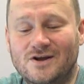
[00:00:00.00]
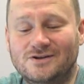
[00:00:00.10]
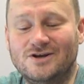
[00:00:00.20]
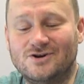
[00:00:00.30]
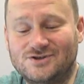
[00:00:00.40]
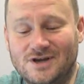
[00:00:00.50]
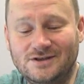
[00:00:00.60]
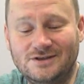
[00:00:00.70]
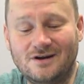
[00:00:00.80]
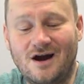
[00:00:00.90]
Dear
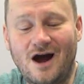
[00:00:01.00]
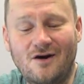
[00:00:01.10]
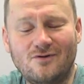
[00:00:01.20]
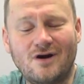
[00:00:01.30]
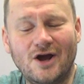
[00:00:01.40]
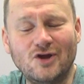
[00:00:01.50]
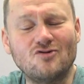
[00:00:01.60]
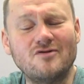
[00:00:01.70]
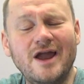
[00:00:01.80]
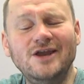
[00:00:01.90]
Santa, how are
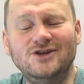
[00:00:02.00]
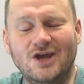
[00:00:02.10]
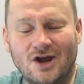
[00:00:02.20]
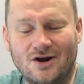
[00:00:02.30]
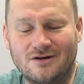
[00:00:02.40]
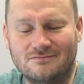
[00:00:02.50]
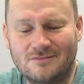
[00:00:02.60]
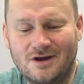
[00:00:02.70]
your reindeer?